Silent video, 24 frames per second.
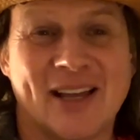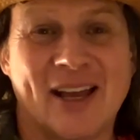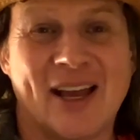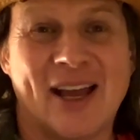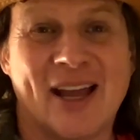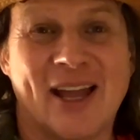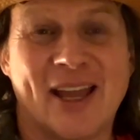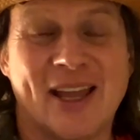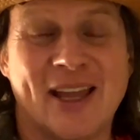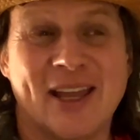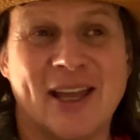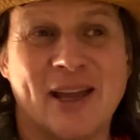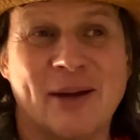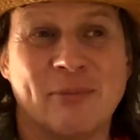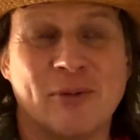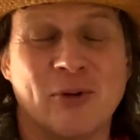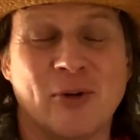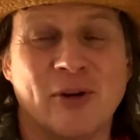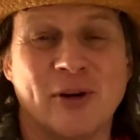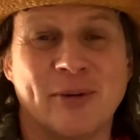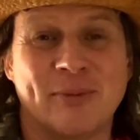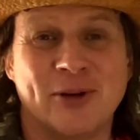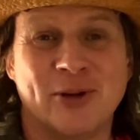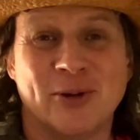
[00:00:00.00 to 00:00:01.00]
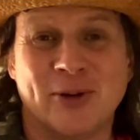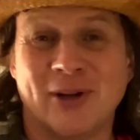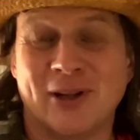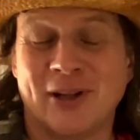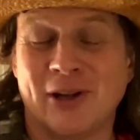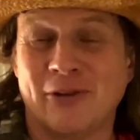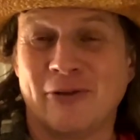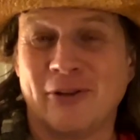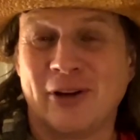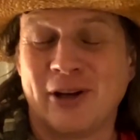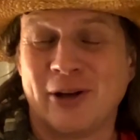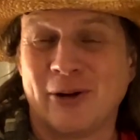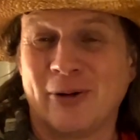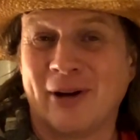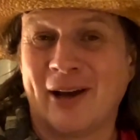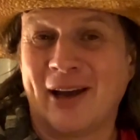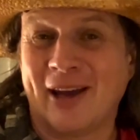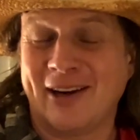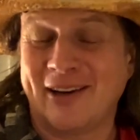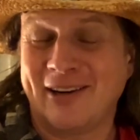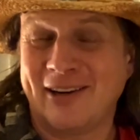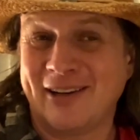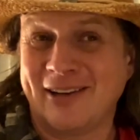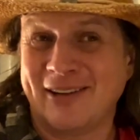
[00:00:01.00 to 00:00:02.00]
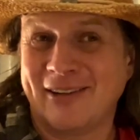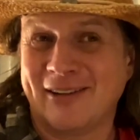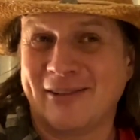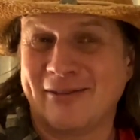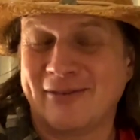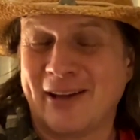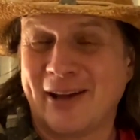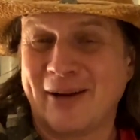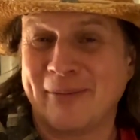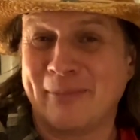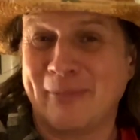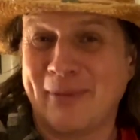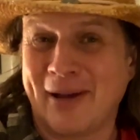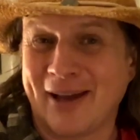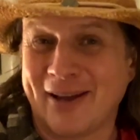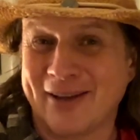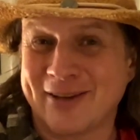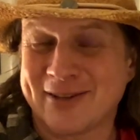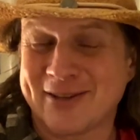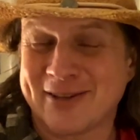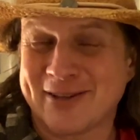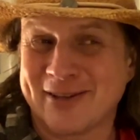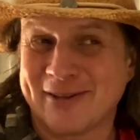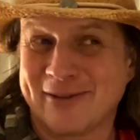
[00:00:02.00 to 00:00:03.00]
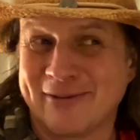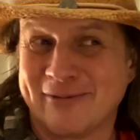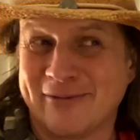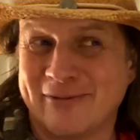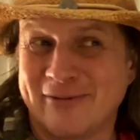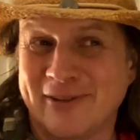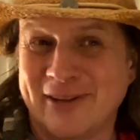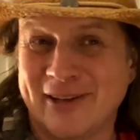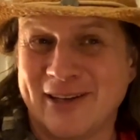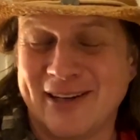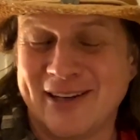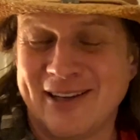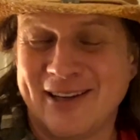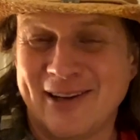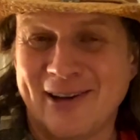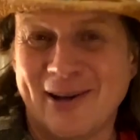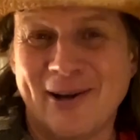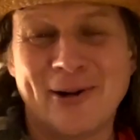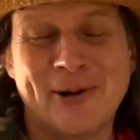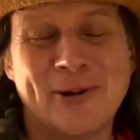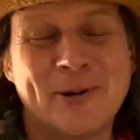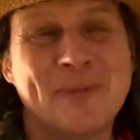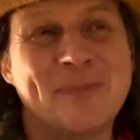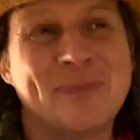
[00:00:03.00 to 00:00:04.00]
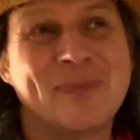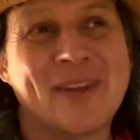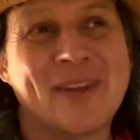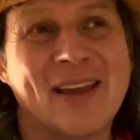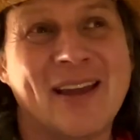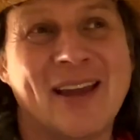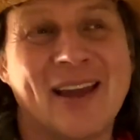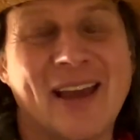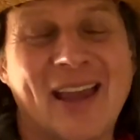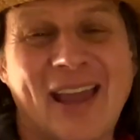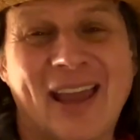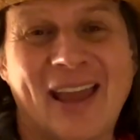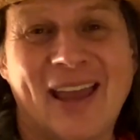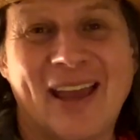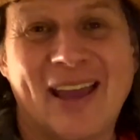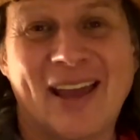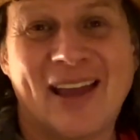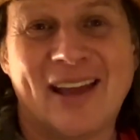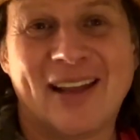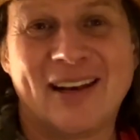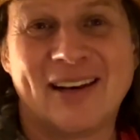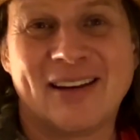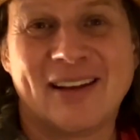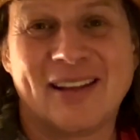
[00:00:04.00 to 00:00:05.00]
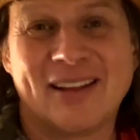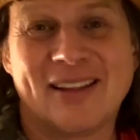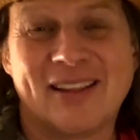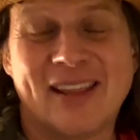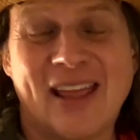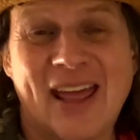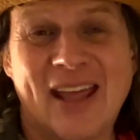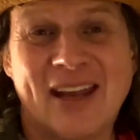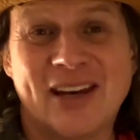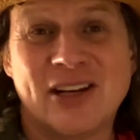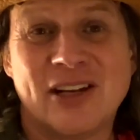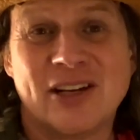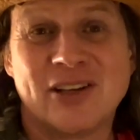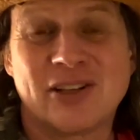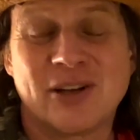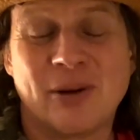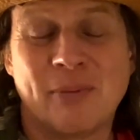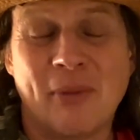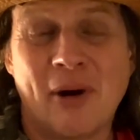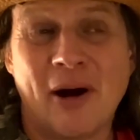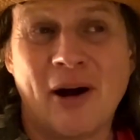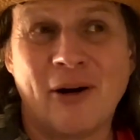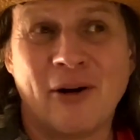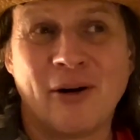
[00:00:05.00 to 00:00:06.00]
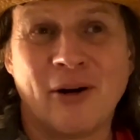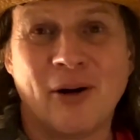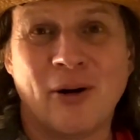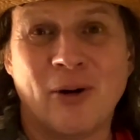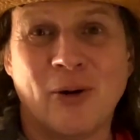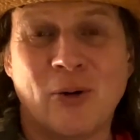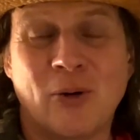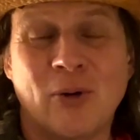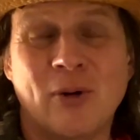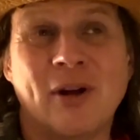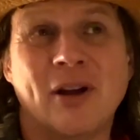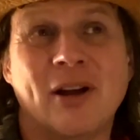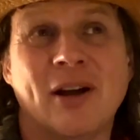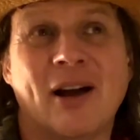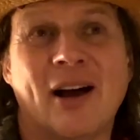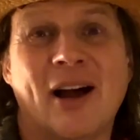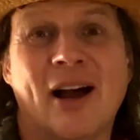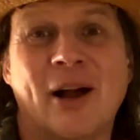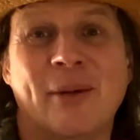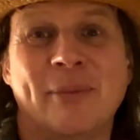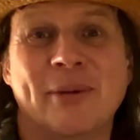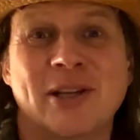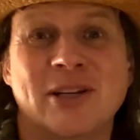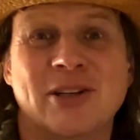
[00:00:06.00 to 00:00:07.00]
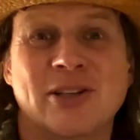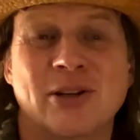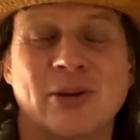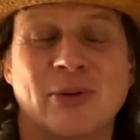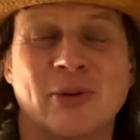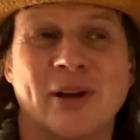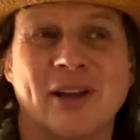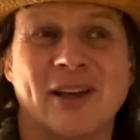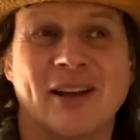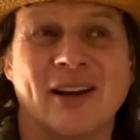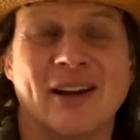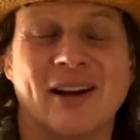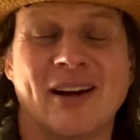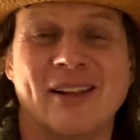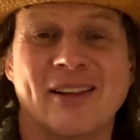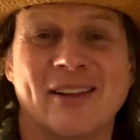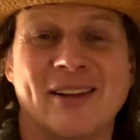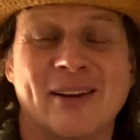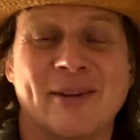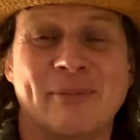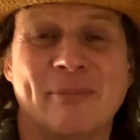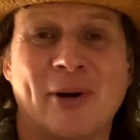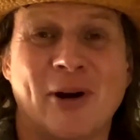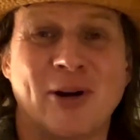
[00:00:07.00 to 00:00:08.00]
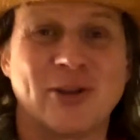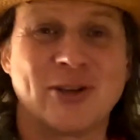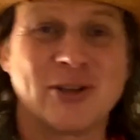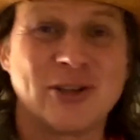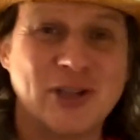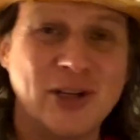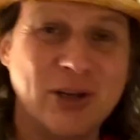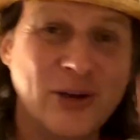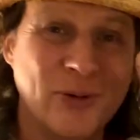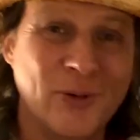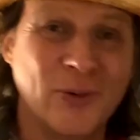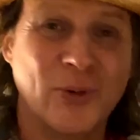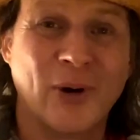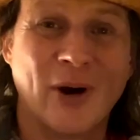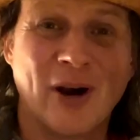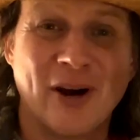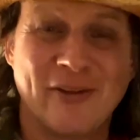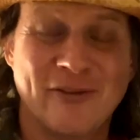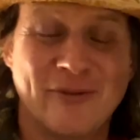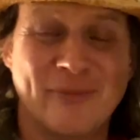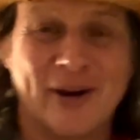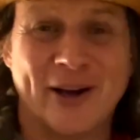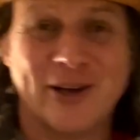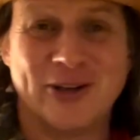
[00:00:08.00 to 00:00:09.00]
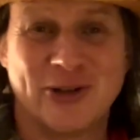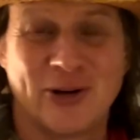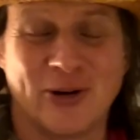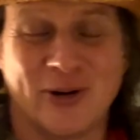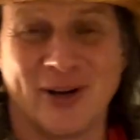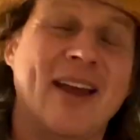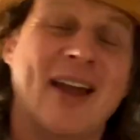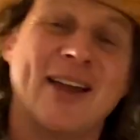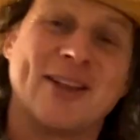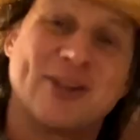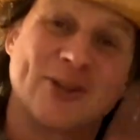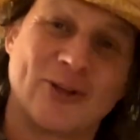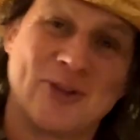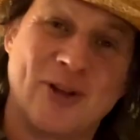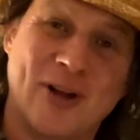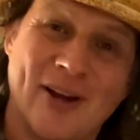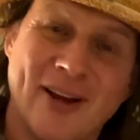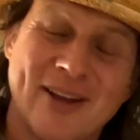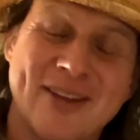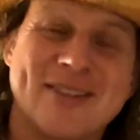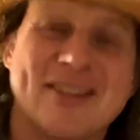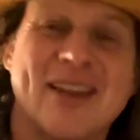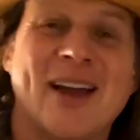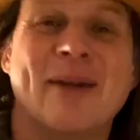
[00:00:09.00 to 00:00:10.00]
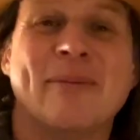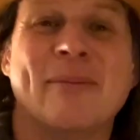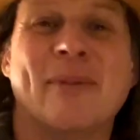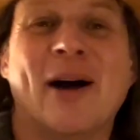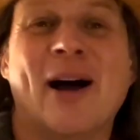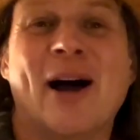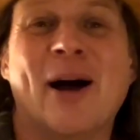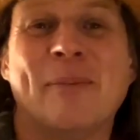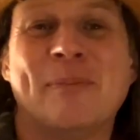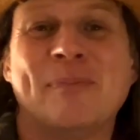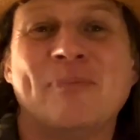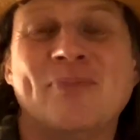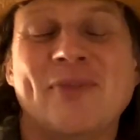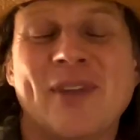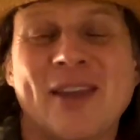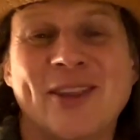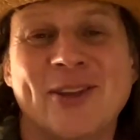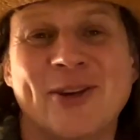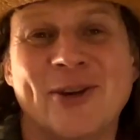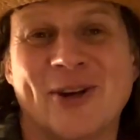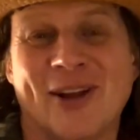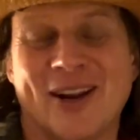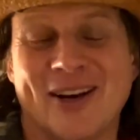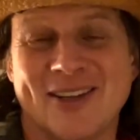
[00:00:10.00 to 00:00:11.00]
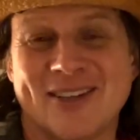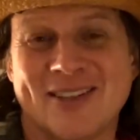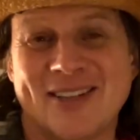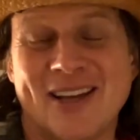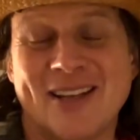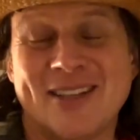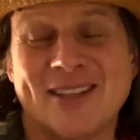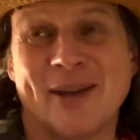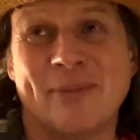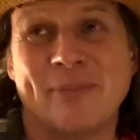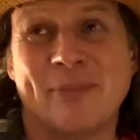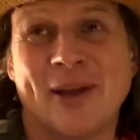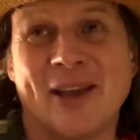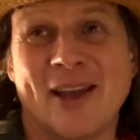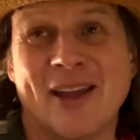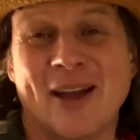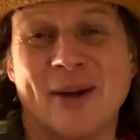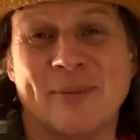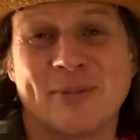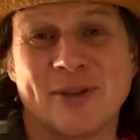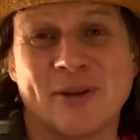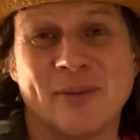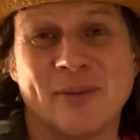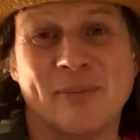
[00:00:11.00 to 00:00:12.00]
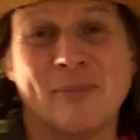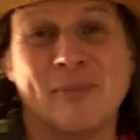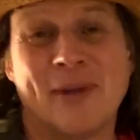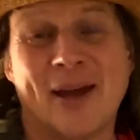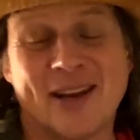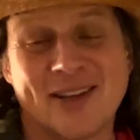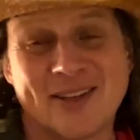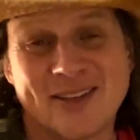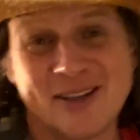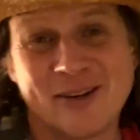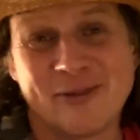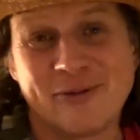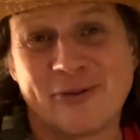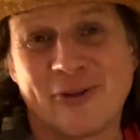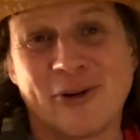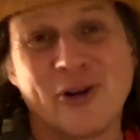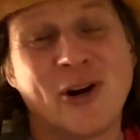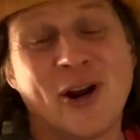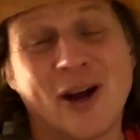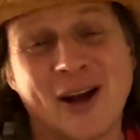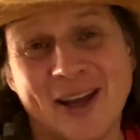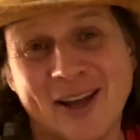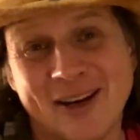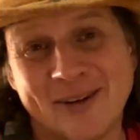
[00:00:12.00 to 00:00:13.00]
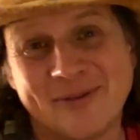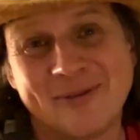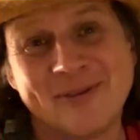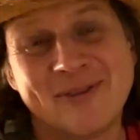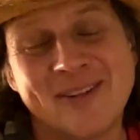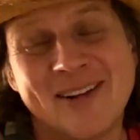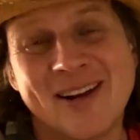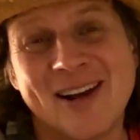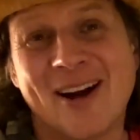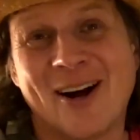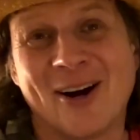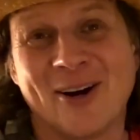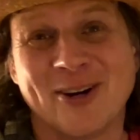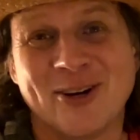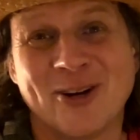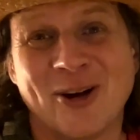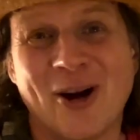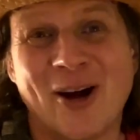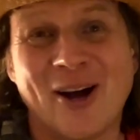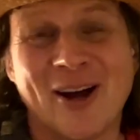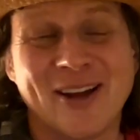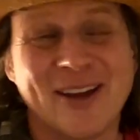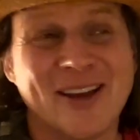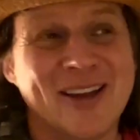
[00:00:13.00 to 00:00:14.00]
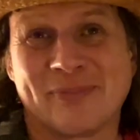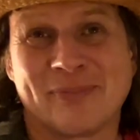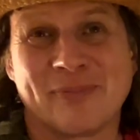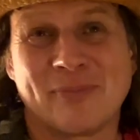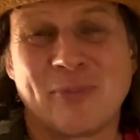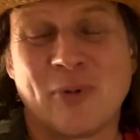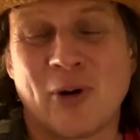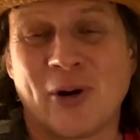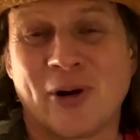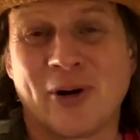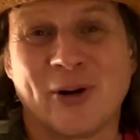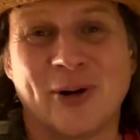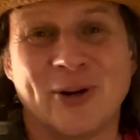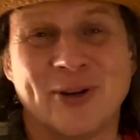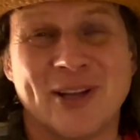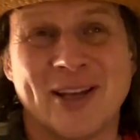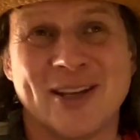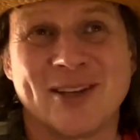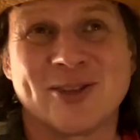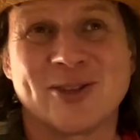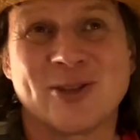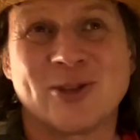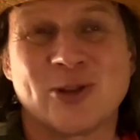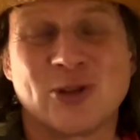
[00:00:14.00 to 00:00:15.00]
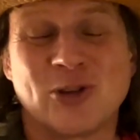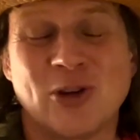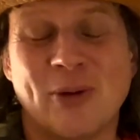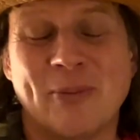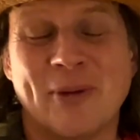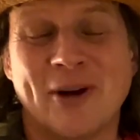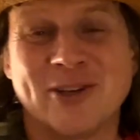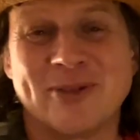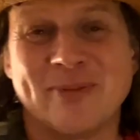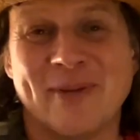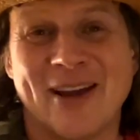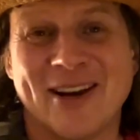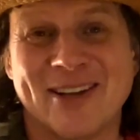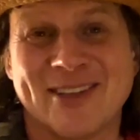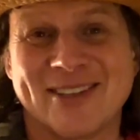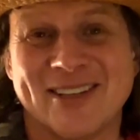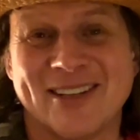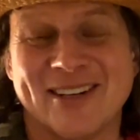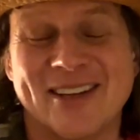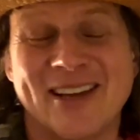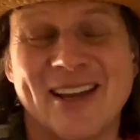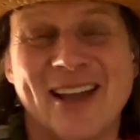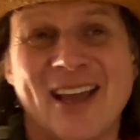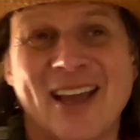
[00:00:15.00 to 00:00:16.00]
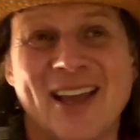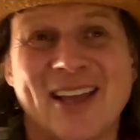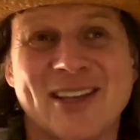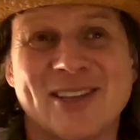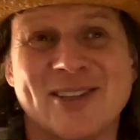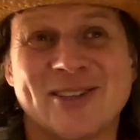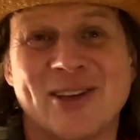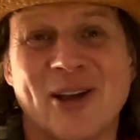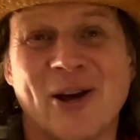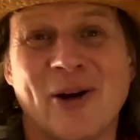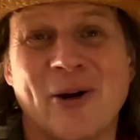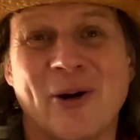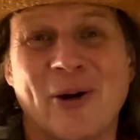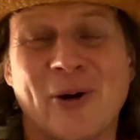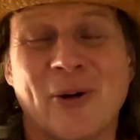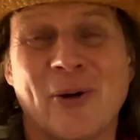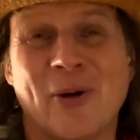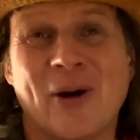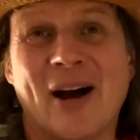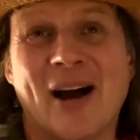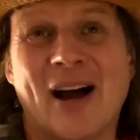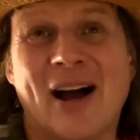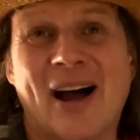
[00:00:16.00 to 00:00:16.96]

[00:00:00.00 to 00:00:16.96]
I am going to be doing a little video editing of that Mex video. And then tomorrow I'll be doing part 2 of my journey. As long as I'm up in the United States, I'm picking up some medicine for Nugget, our dog. Poor girl takes so much medicine. So